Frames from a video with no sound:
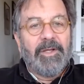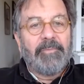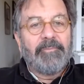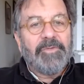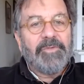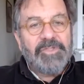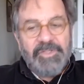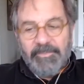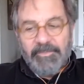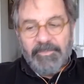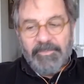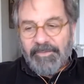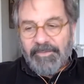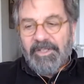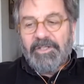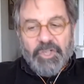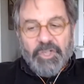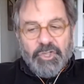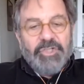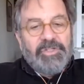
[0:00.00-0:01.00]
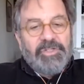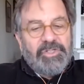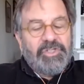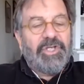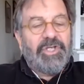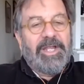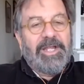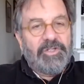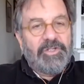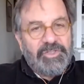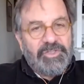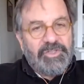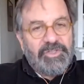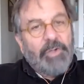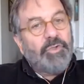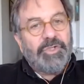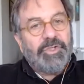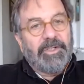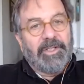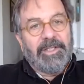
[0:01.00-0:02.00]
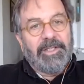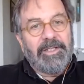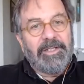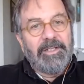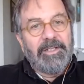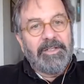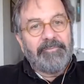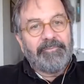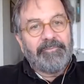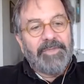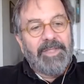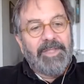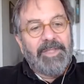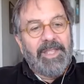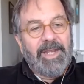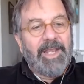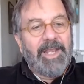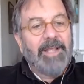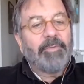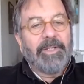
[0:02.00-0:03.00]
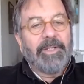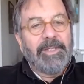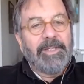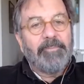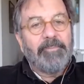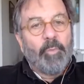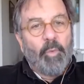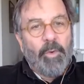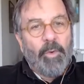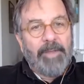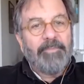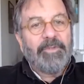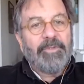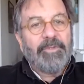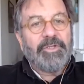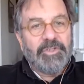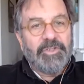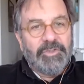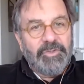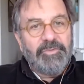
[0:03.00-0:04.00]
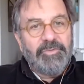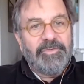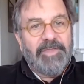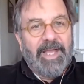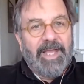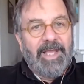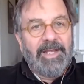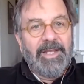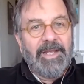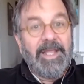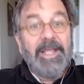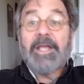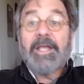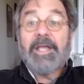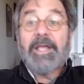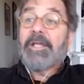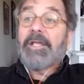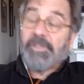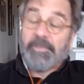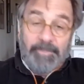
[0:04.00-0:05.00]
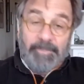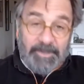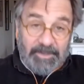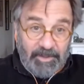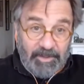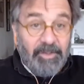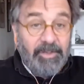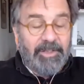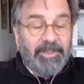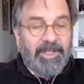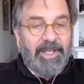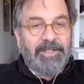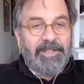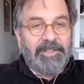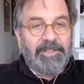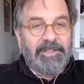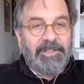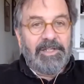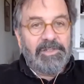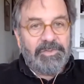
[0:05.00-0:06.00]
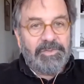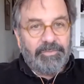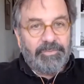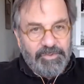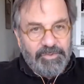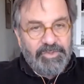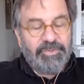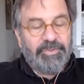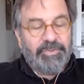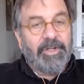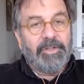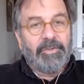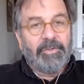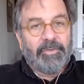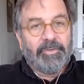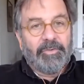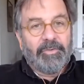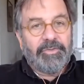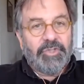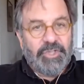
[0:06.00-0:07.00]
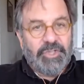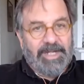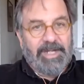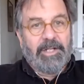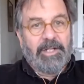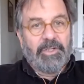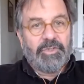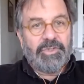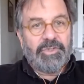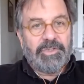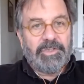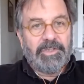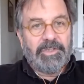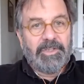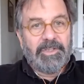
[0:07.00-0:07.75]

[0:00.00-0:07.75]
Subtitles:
some conditions change socially, enabling women to do that, some political ideas through struggle changed.